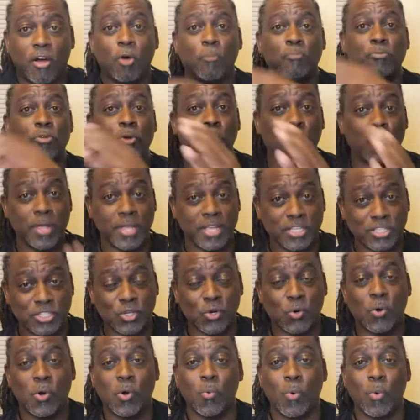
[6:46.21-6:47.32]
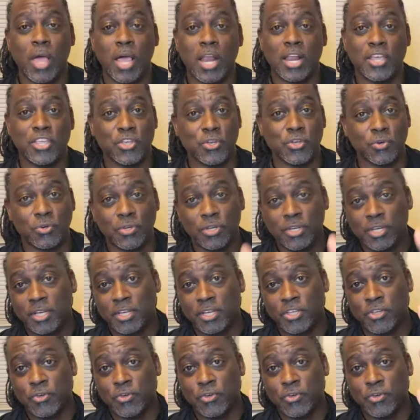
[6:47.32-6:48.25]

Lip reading: I hope your week is going well and you